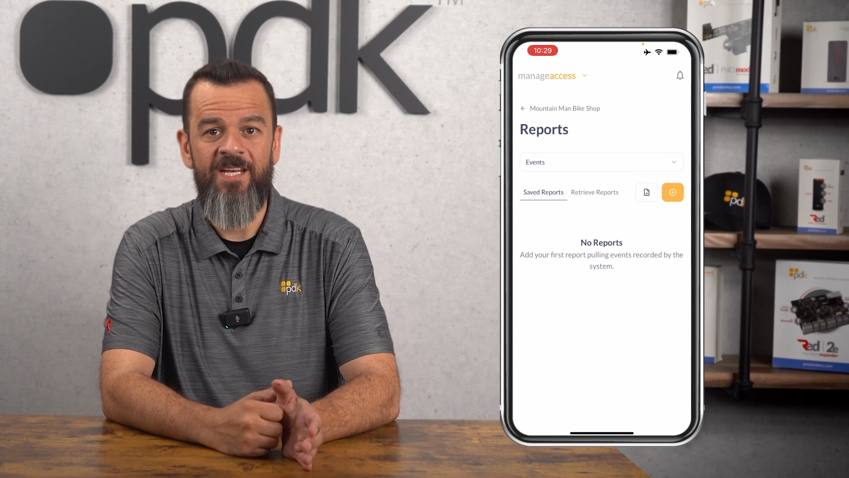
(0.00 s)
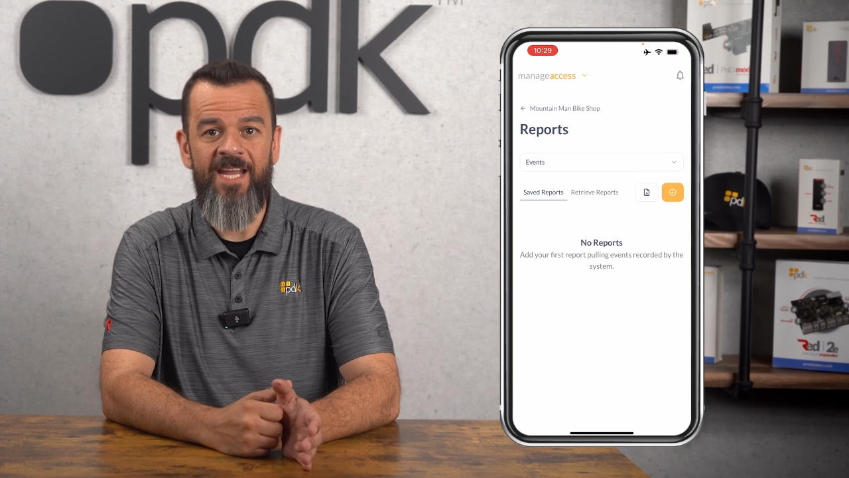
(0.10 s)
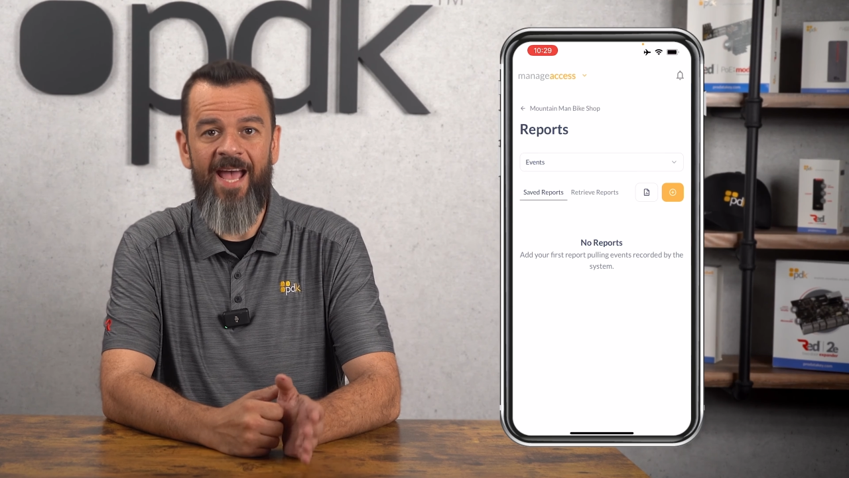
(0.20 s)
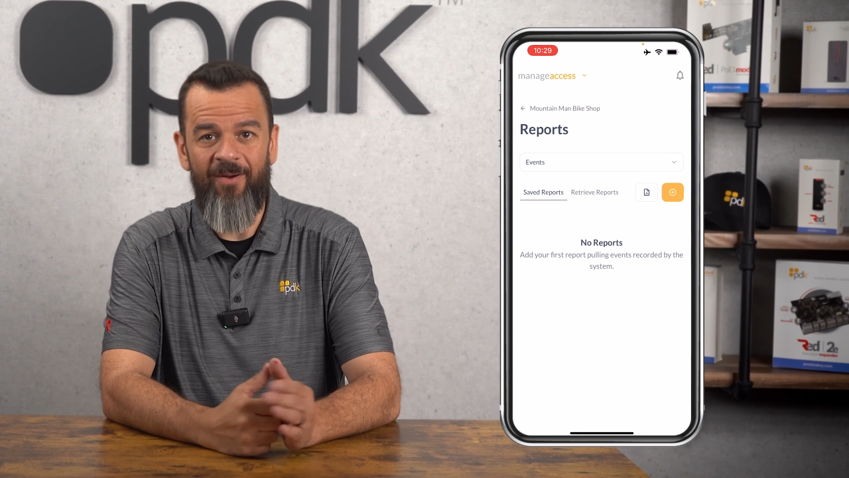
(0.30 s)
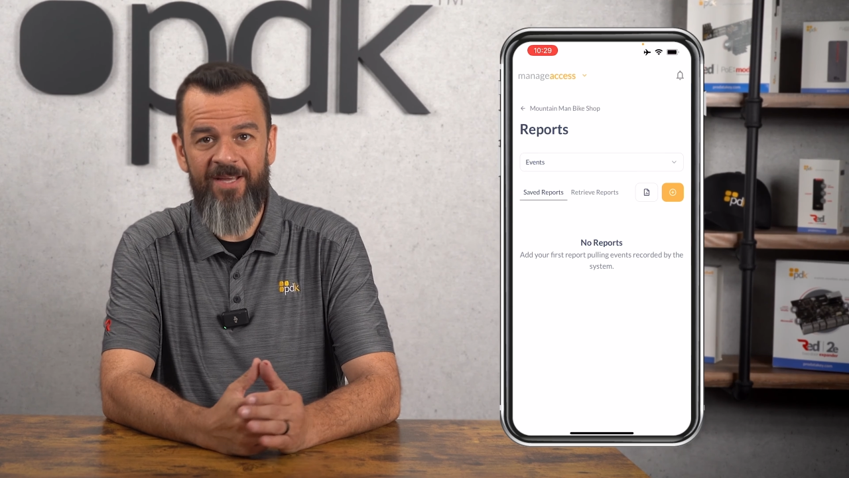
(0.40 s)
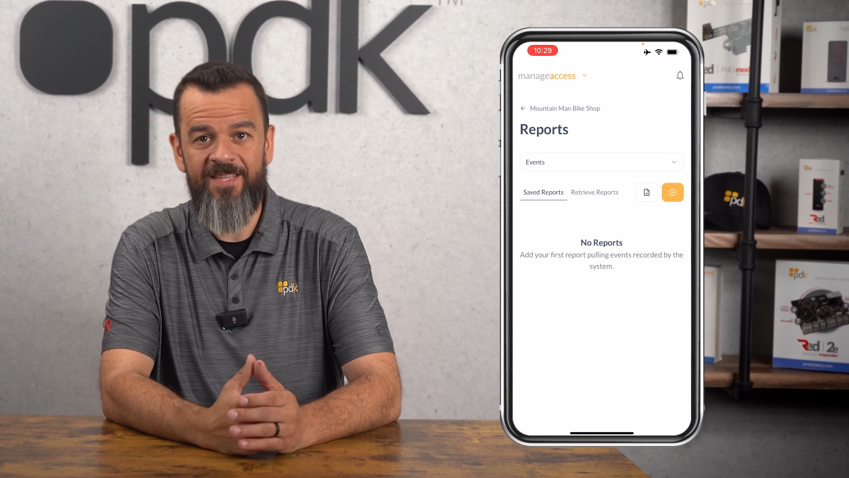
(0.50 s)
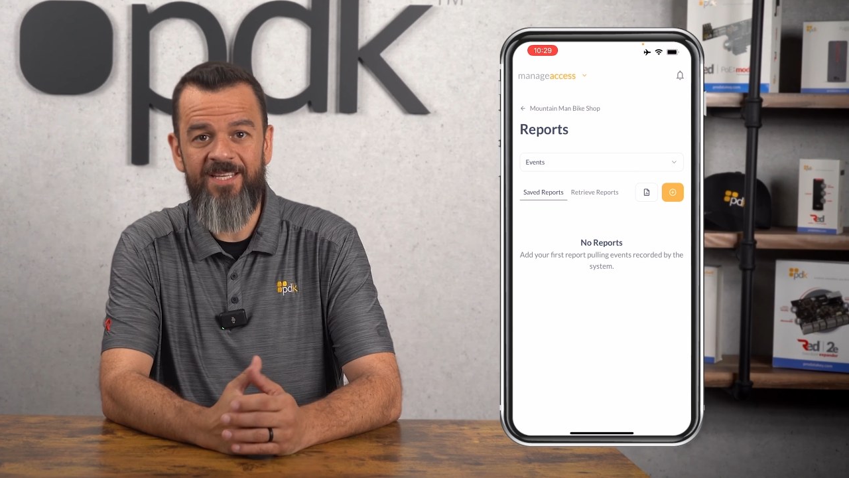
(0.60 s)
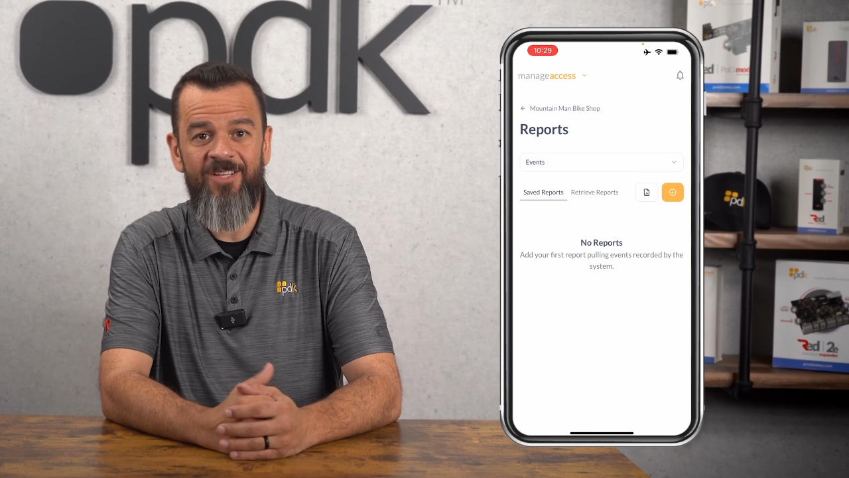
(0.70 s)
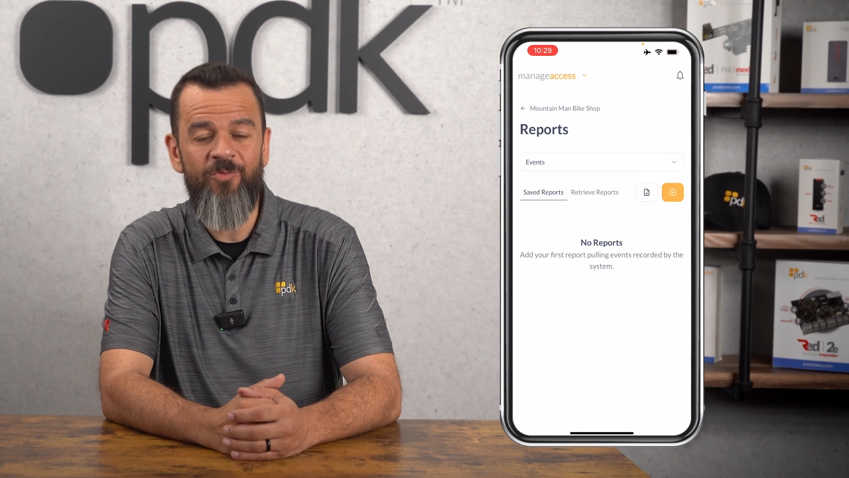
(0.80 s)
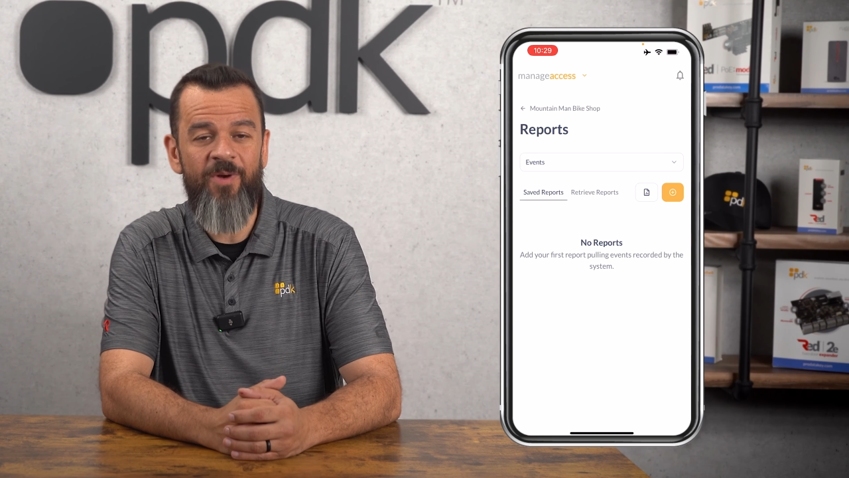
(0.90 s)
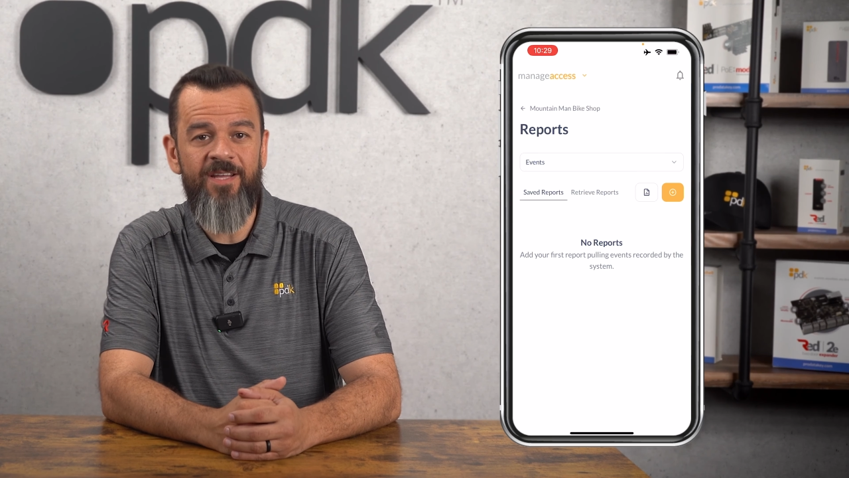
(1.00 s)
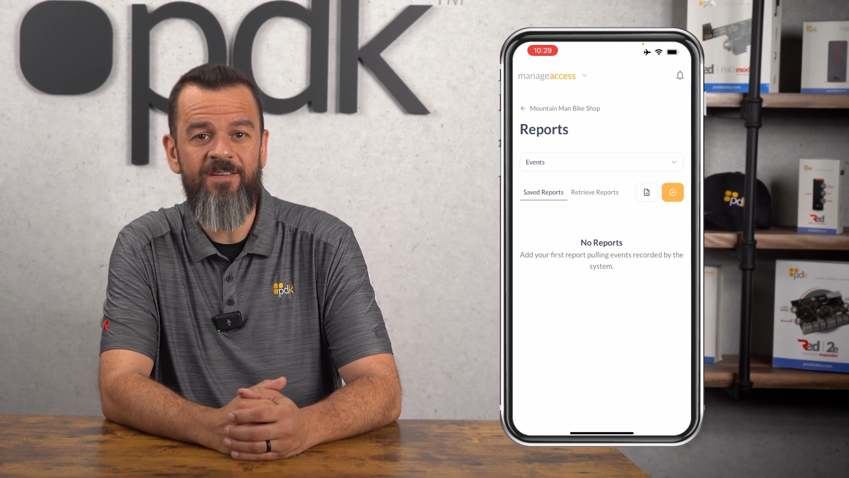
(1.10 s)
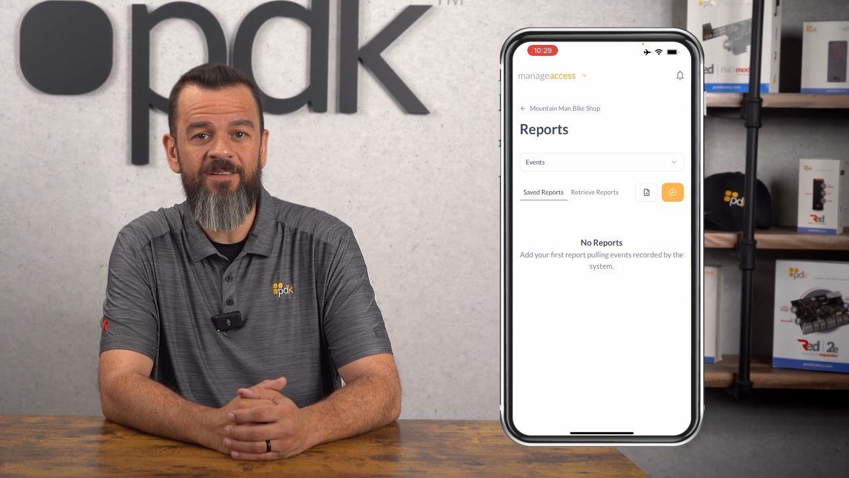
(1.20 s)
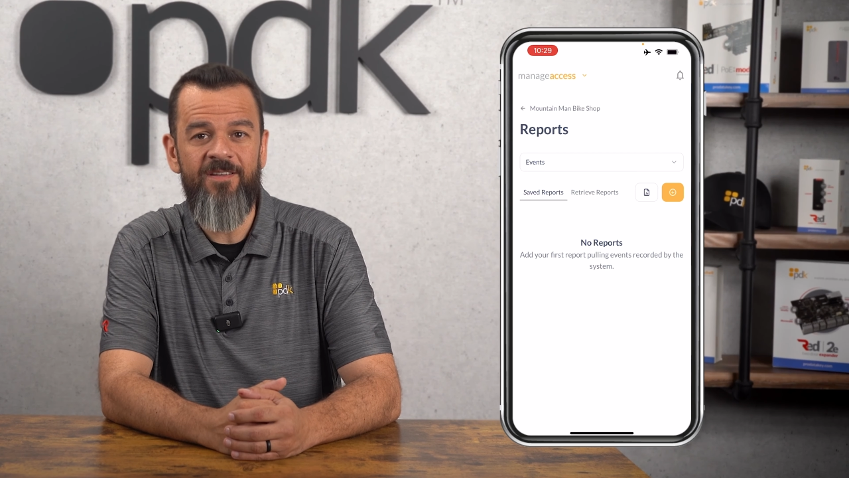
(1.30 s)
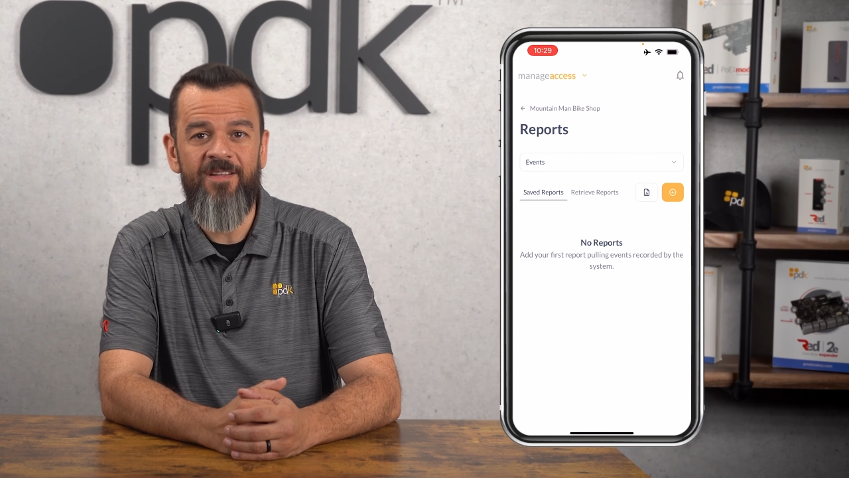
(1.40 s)
Now hit the yellow
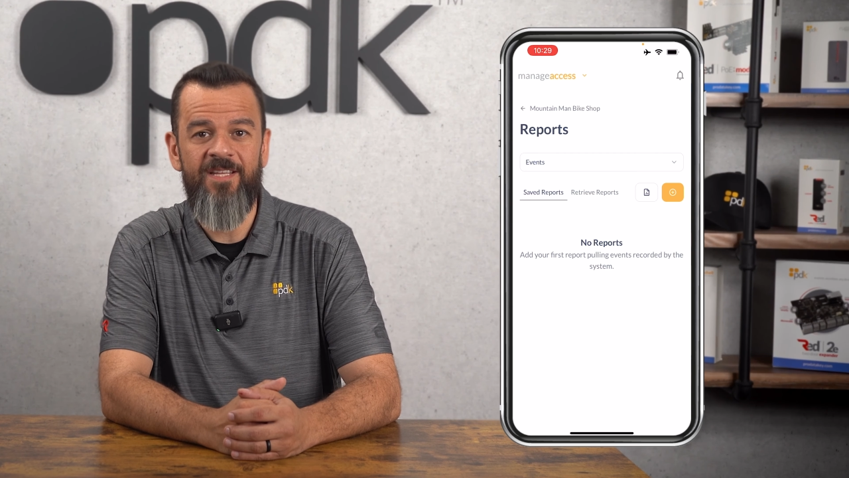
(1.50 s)
button